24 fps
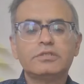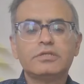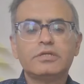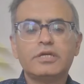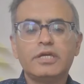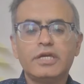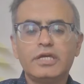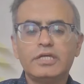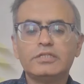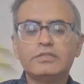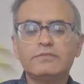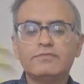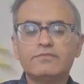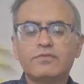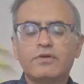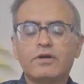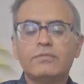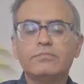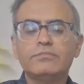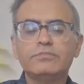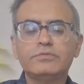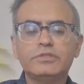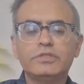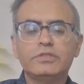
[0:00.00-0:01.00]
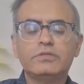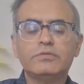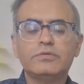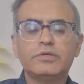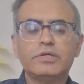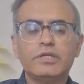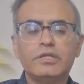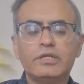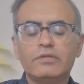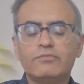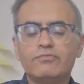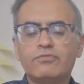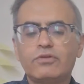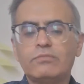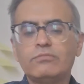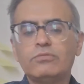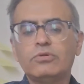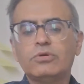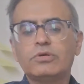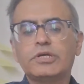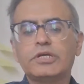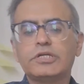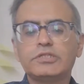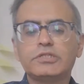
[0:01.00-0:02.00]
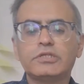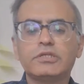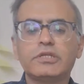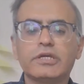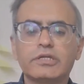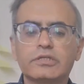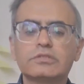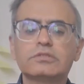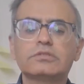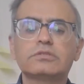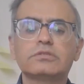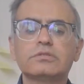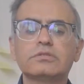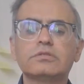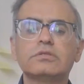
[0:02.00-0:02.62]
case from from location X.